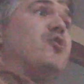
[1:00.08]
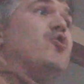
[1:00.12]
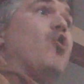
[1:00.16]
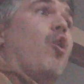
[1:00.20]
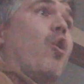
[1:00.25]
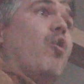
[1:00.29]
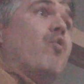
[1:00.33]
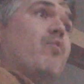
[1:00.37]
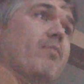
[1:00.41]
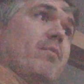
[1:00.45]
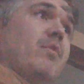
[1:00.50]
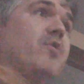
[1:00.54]

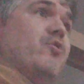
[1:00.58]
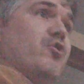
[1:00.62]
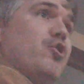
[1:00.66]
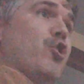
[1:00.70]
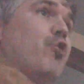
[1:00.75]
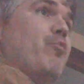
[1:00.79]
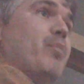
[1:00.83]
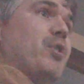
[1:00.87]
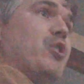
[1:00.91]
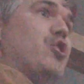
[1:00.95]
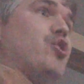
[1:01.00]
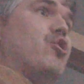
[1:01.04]
not
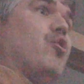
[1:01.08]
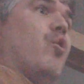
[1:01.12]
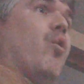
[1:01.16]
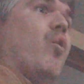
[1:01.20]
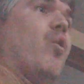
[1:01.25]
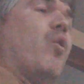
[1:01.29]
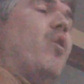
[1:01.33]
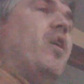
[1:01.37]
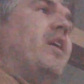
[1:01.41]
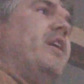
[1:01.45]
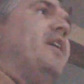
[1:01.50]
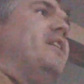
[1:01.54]
super
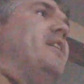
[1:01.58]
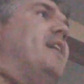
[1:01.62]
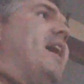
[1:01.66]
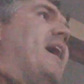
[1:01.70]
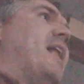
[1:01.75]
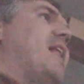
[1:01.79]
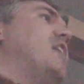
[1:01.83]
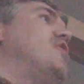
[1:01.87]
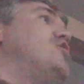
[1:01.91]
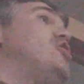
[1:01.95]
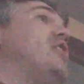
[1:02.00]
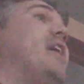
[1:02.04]
short, and
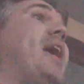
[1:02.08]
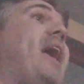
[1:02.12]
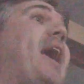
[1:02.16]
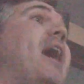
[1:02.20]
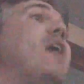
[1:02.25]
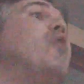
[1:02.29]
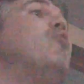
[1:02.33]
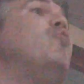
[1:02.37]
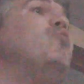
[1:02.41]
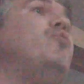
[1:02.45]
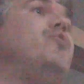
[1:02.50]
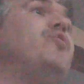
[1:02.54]
actually it
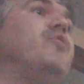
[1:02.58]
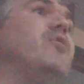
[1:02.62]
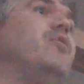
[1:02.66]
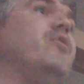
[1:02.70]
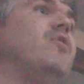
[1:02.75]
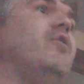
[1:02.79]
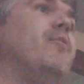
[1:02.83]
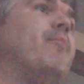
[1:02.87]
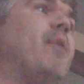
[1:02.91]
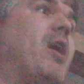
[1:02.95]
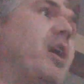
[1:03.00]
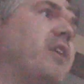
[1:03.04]
held
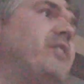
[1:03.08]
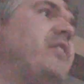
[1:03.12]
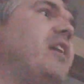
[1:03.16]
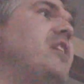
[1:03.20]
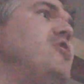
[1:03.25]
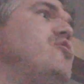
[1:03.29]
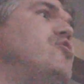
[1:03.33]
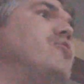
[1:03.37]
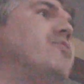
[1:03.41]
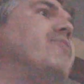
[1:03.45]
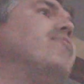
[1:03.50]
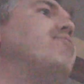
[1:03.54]
my
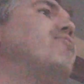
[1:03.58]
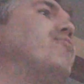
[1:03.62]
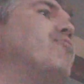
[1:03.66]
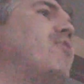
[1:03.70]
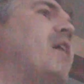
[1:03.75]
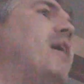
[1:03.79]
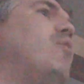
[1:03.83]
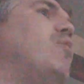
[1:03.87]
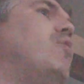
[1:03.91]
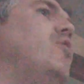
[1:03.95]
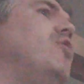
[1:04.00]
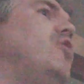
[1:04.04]
attention
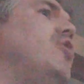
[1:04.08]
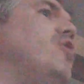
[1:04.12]
throughout.